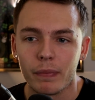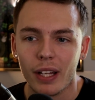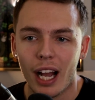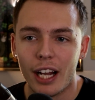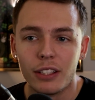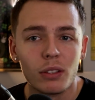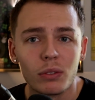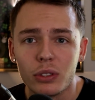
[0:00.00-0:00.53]

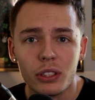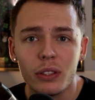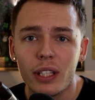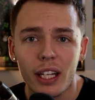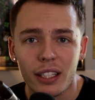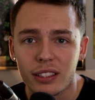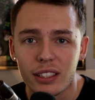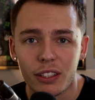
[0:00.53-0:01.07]
I don't do
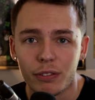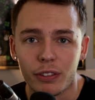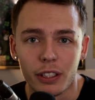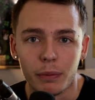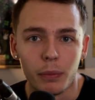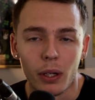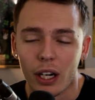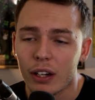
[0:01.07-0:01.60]
that stuff
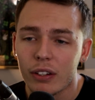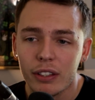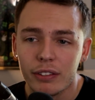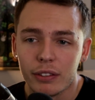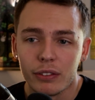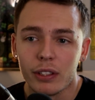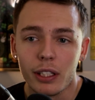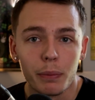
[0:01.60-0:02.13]
anymore. I don't
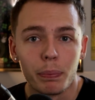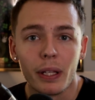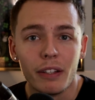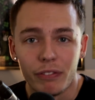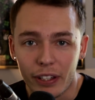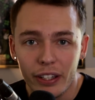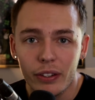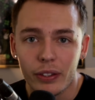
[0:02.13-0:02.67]
even really play
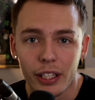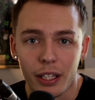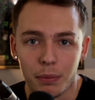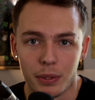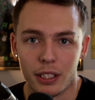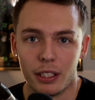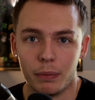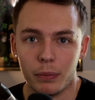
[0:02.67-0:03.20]
video
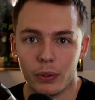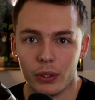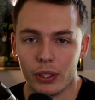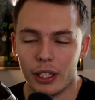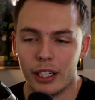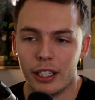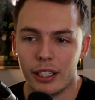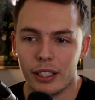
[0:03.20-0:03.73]
games anymore.
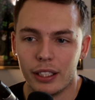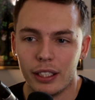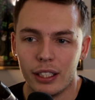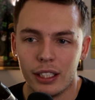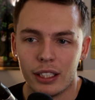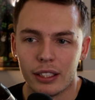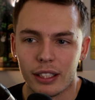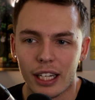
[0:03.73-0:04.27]
And
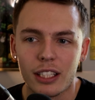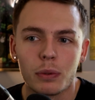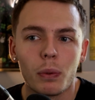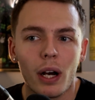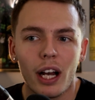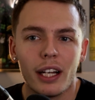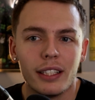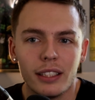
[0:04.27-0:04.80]
that's
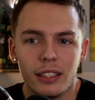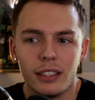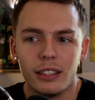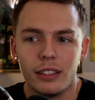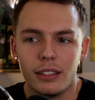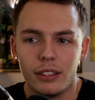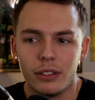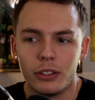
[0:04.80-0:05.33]
why I
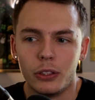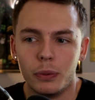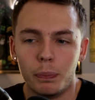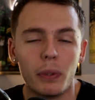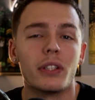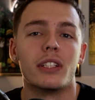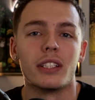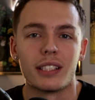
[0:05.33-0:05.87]
need to
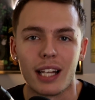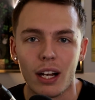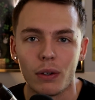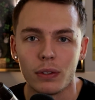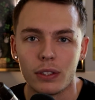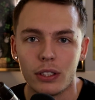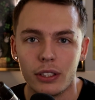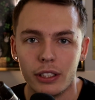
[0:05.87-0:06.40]
put this
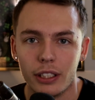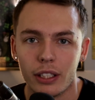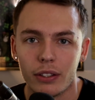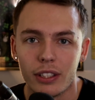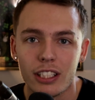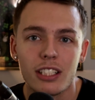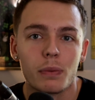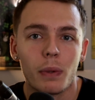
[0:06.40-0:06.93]
out.
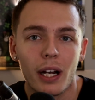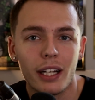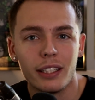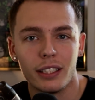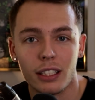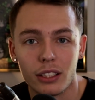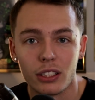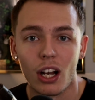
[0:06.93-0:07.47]
This is why I
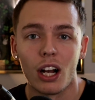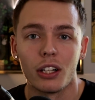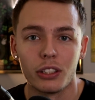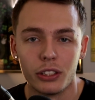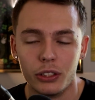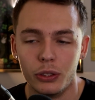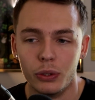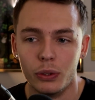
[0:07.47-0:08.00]
need to talk
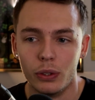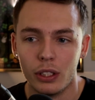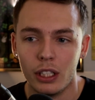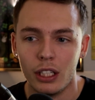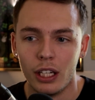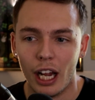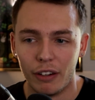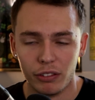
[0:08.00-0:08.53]
to
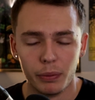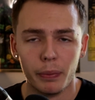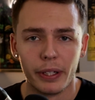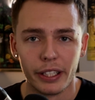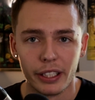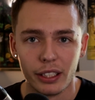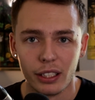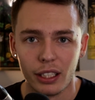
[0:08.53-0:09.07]
everybody.